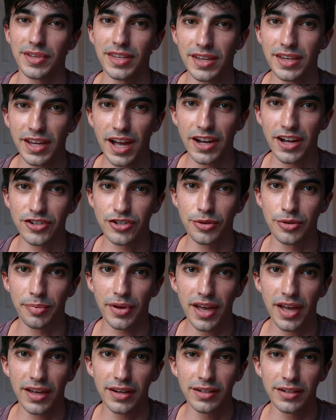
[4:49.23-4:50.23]
You got your
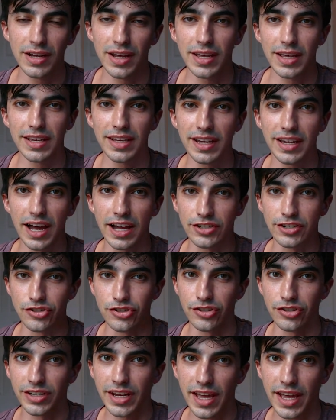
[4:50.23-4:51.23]
bed, you got
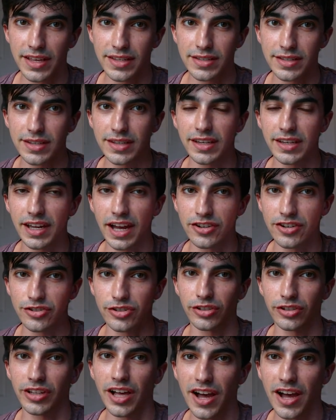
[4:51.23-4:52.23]
your desk, you got
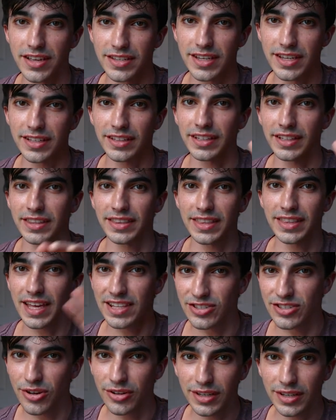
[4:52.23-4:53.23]
your closet, like
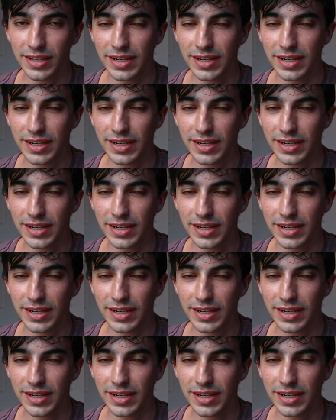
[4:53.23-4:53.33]
that's all you